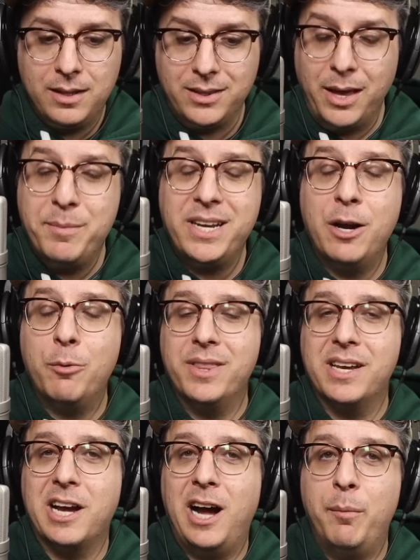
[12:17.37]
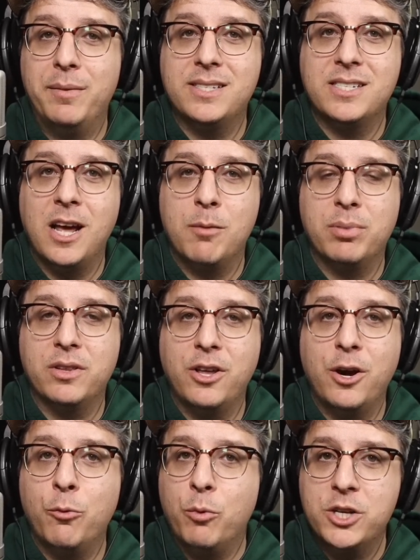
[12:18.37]
Let me know in the comments down
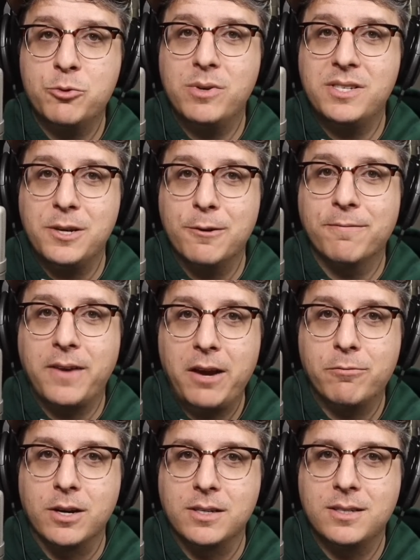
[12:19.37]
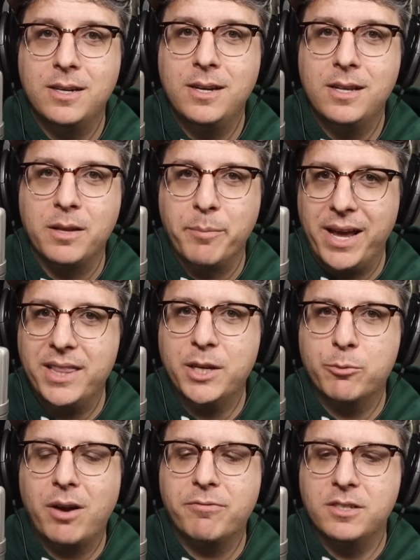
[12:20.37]
below which was your favorite, the Manley
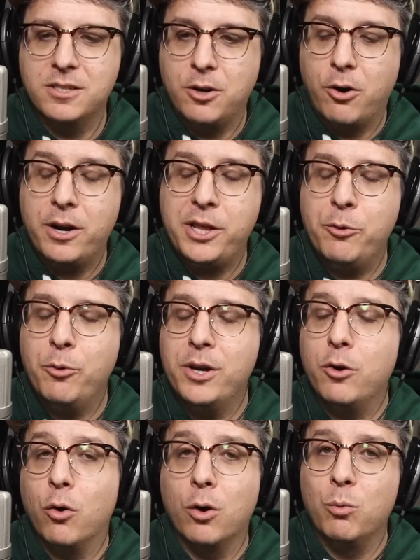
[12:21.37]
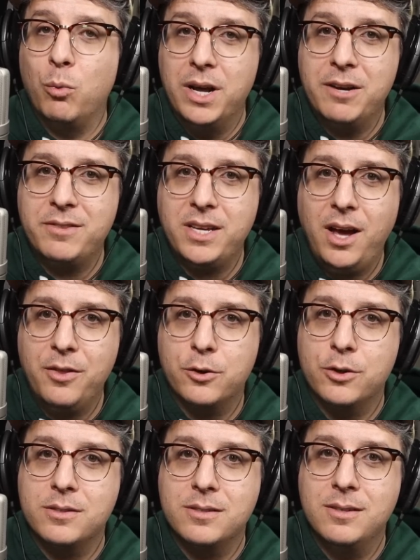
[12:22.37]
Reference Cardioid or one of the
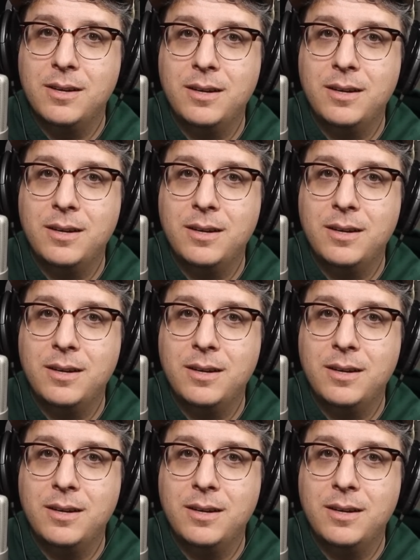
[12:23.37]
others.